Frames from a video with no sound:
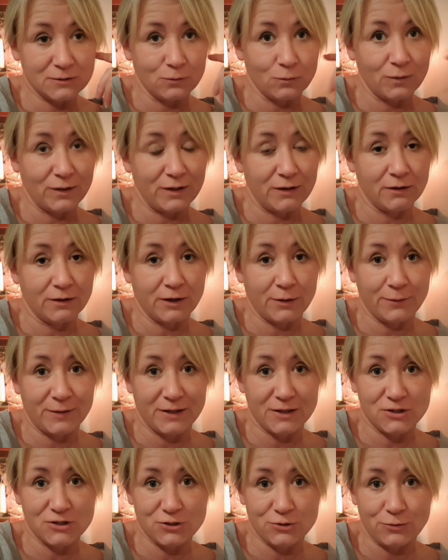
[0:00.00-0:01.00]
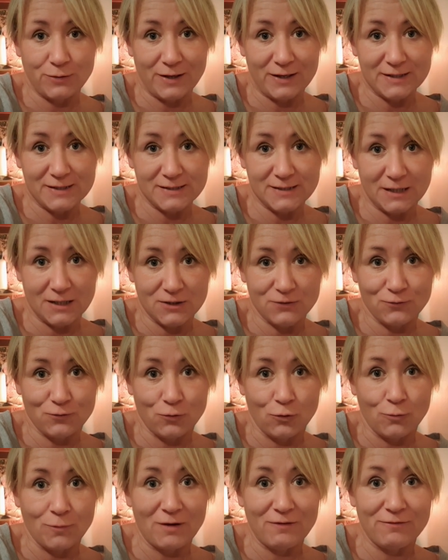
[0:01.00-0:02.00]
we are going to a sixth
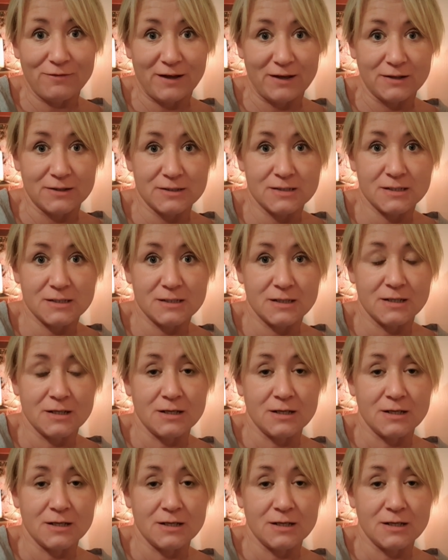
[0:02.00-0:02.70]
form event